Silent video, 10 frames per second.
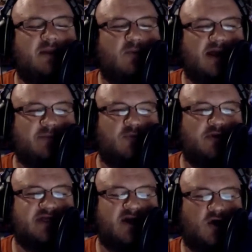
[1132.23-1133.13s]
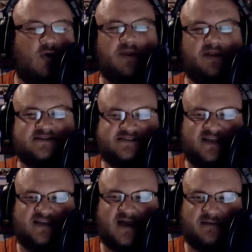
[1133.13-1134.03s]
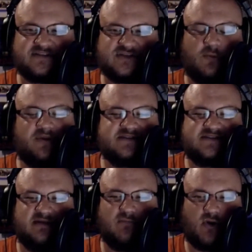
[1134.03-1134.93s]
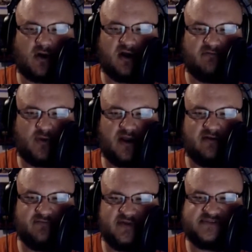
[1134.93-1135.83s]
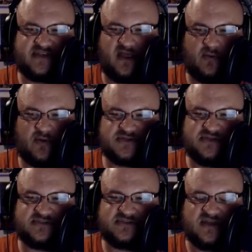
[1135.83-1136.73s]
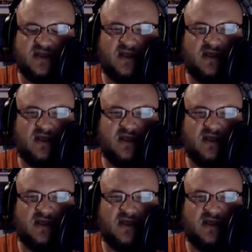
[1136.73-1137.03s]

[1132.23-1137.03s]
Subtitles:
I mean, what I'm really hoping to see, I'm just hoping to see more of what I've been seeing, which is